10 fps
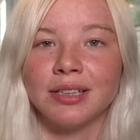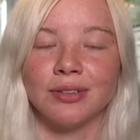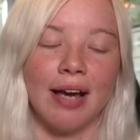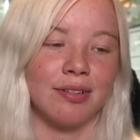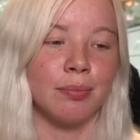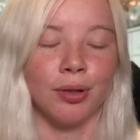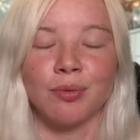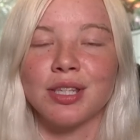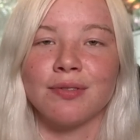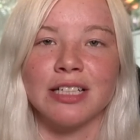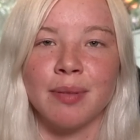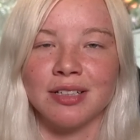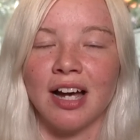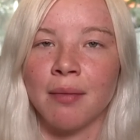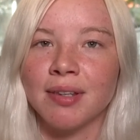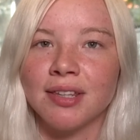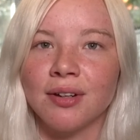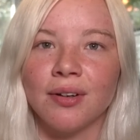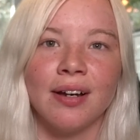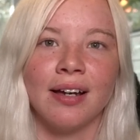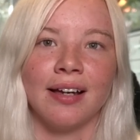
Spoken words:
to have to bond with you and spend time with you